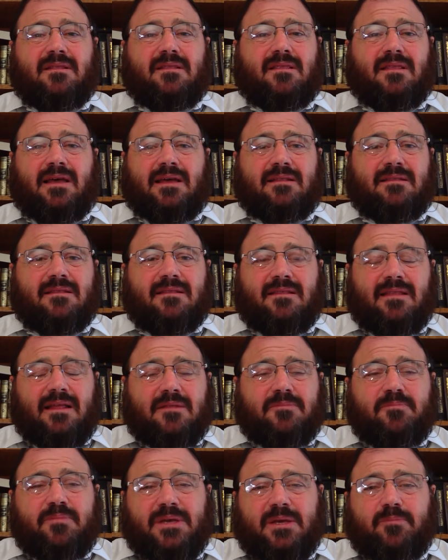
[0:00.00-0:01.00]

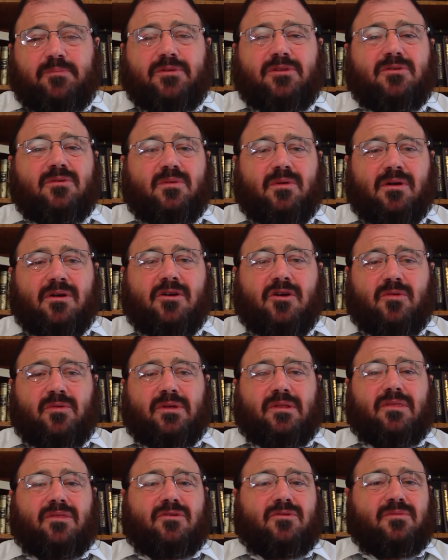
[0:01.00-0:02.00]
that people who are
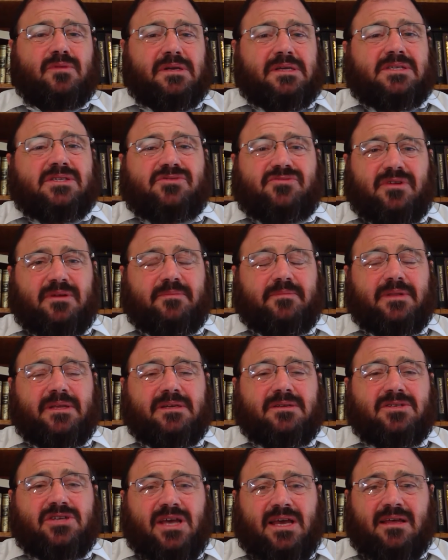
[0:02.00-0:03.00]
going through
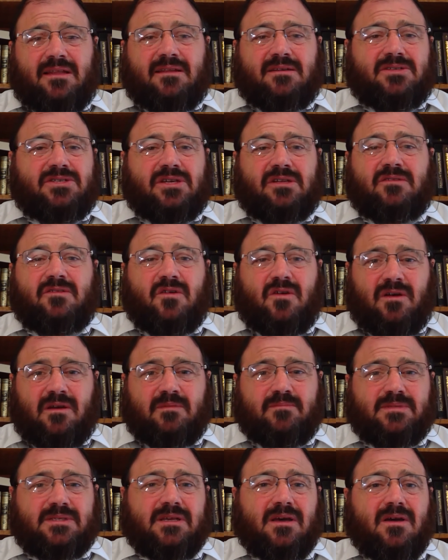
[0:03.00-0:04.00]
extremely challenging
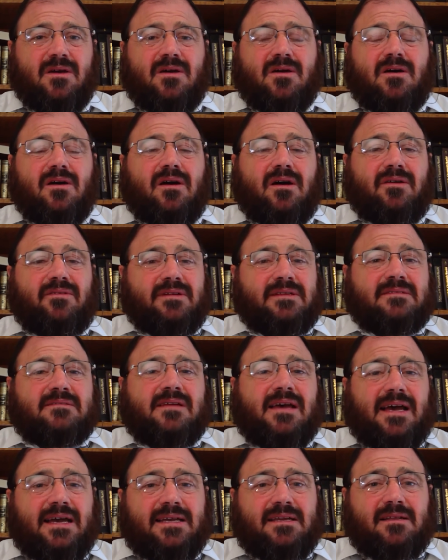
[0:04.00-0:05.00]
times are
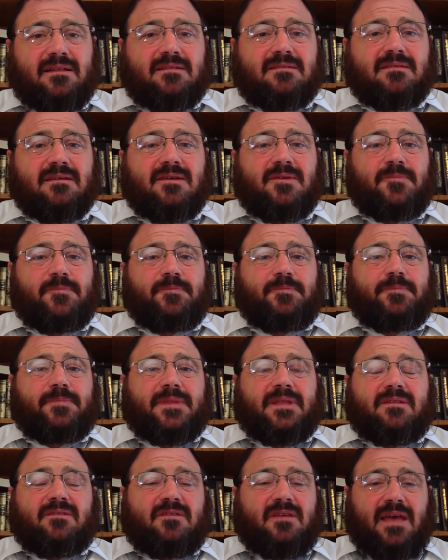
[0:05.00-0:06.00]
entitled
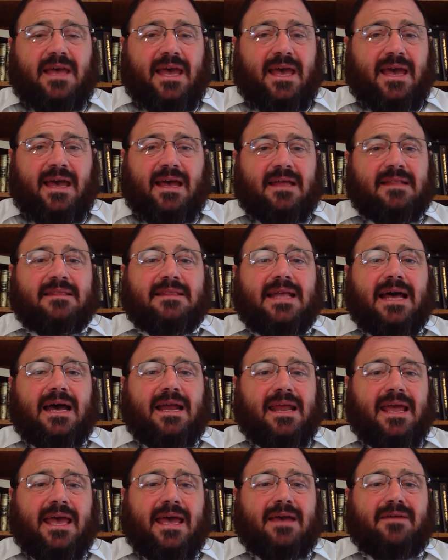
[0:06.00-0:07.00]
to not
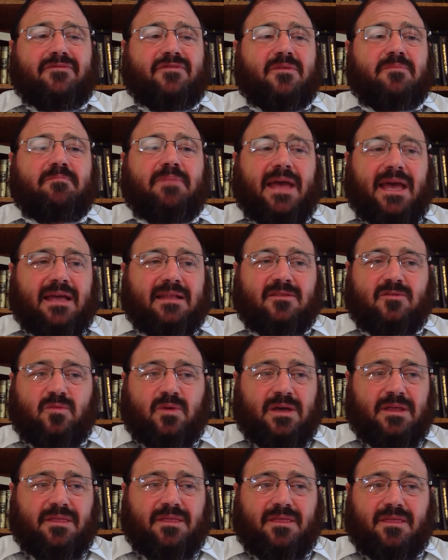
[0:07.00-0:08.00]
have the
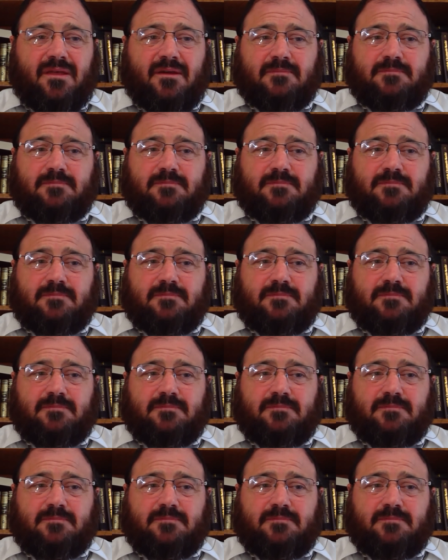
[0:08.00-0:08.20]
bandwidth